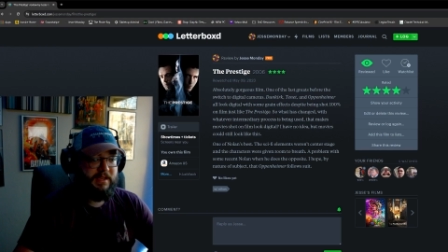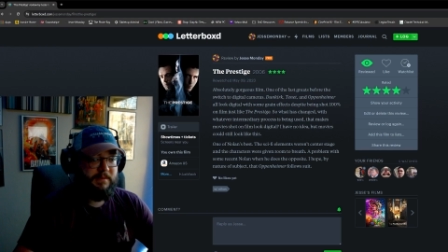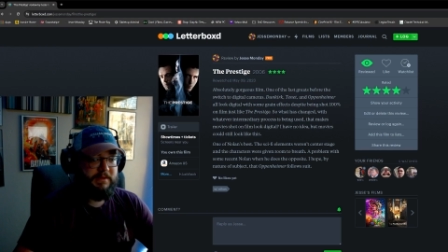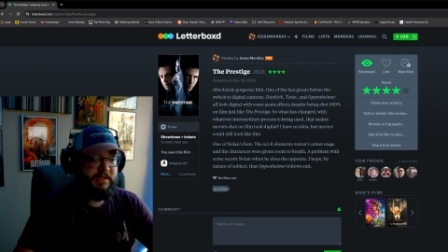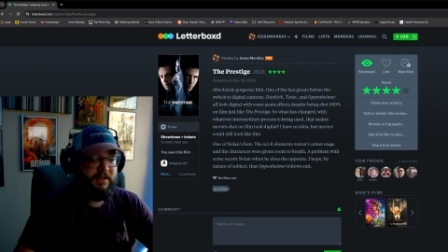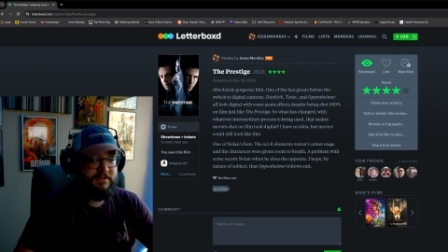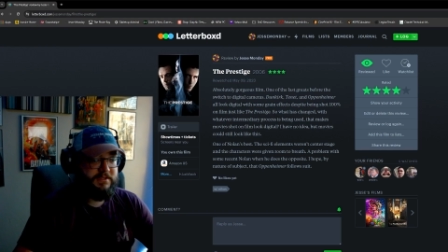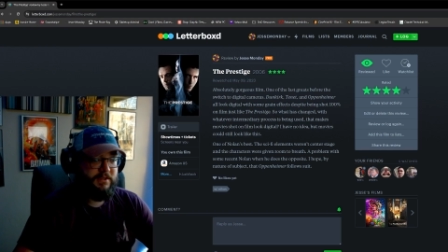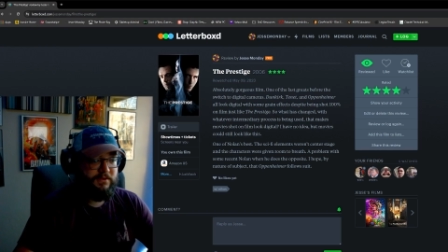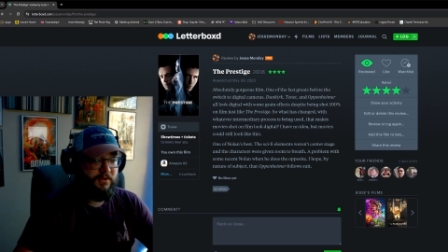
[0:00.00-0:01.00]
but they could
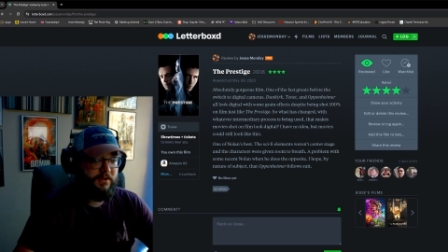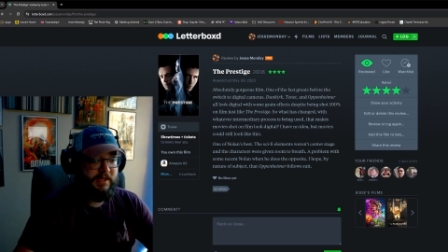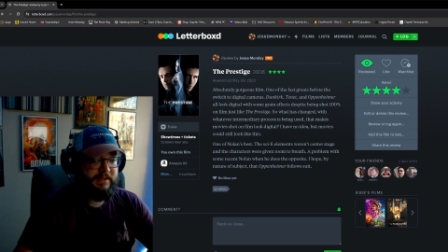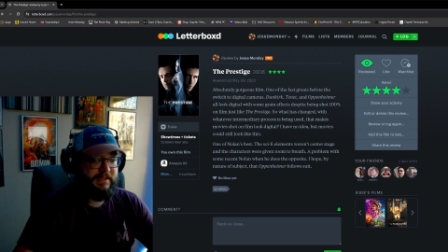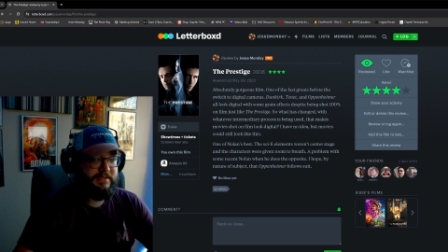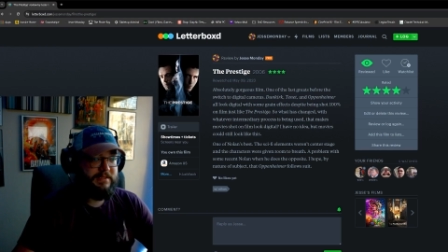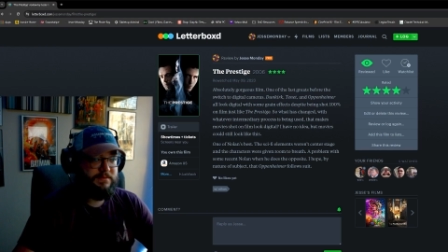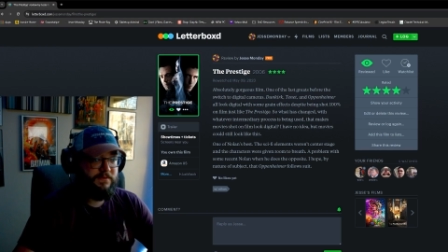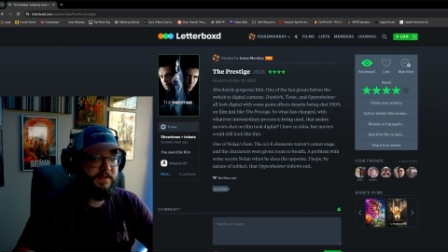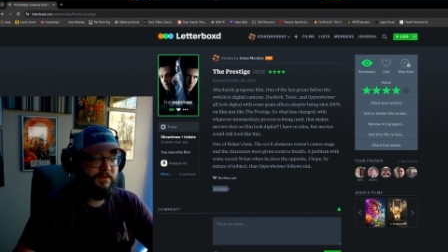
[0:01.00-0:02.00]
still look like this. This
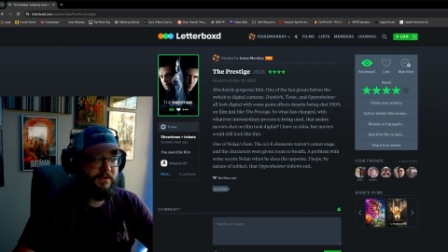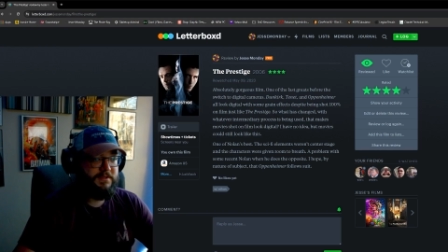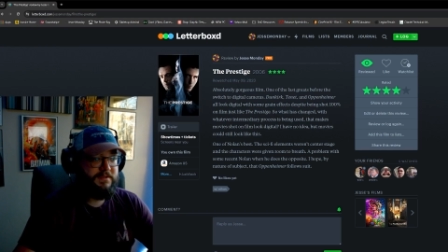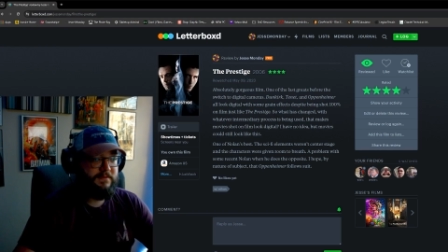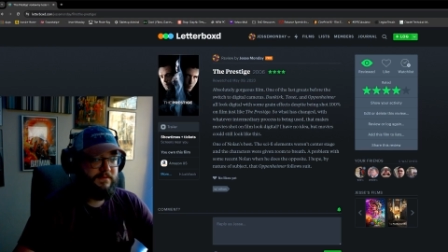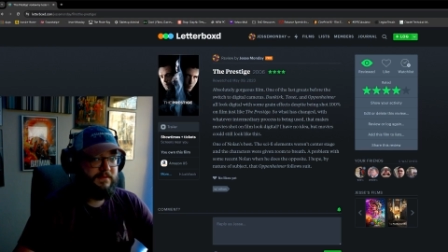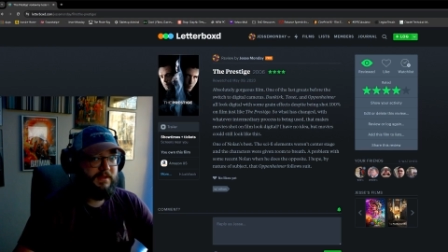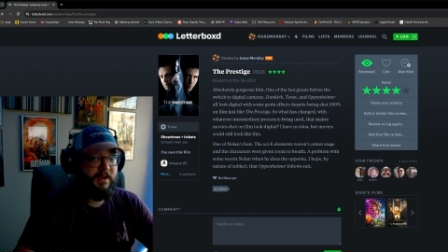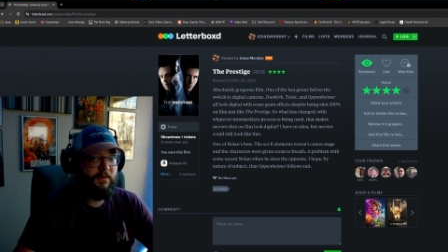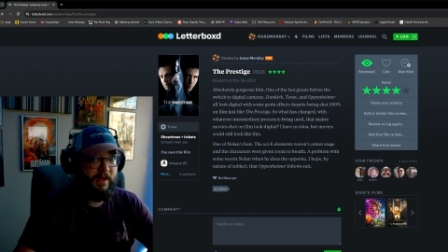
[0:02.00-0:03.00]
movie looks
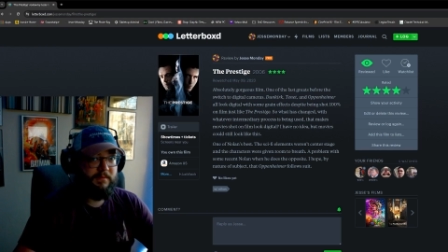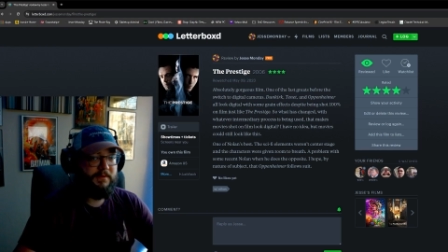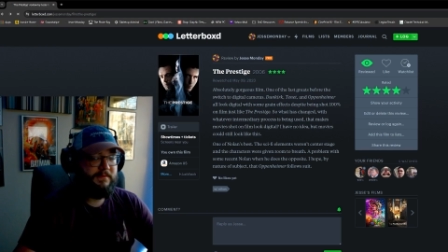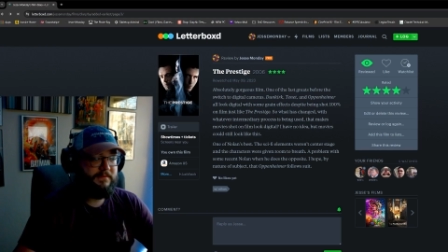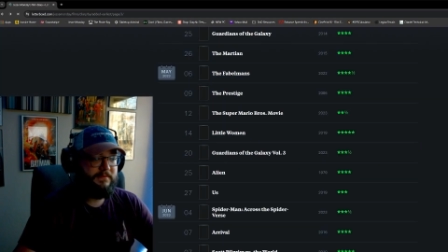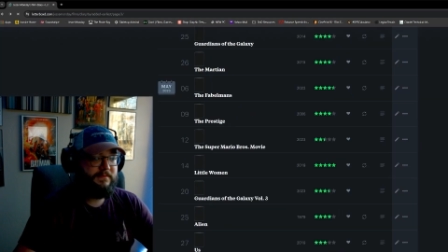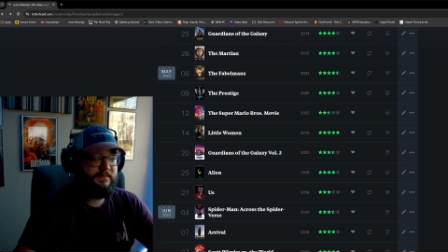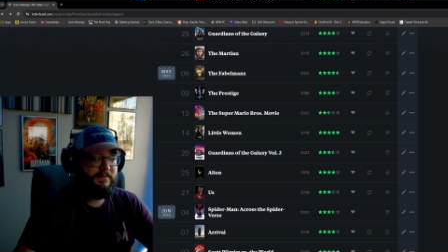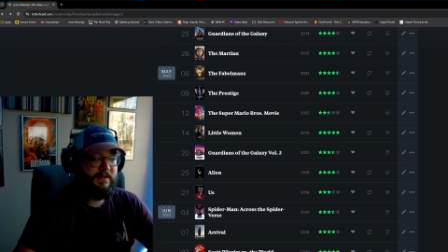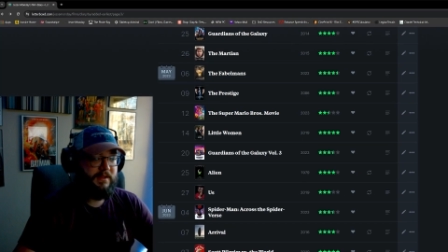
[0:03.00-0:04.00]
incredible.
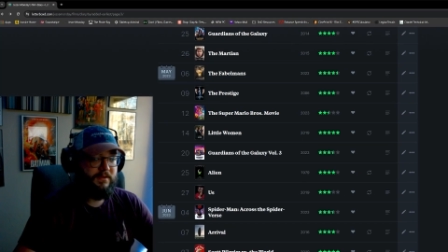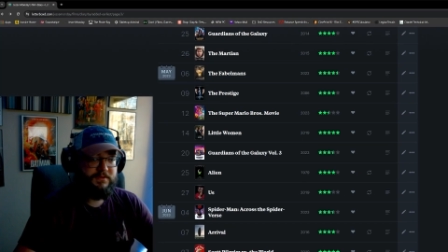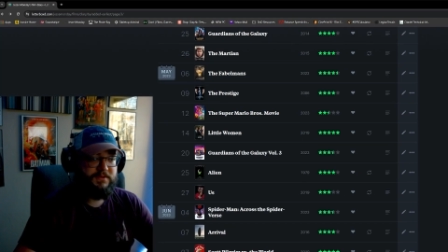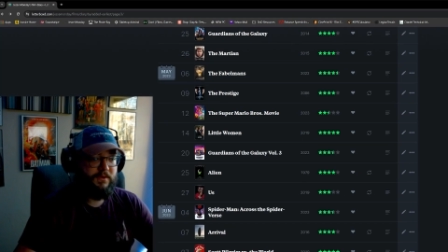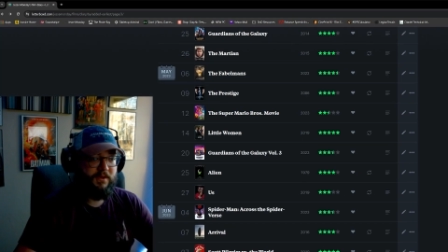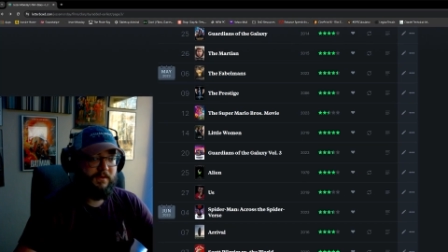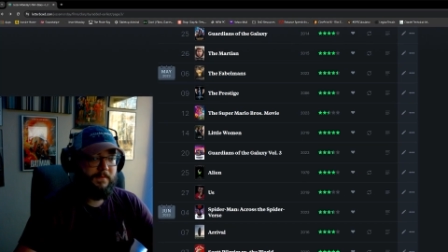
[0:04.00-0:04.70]
It looks so good.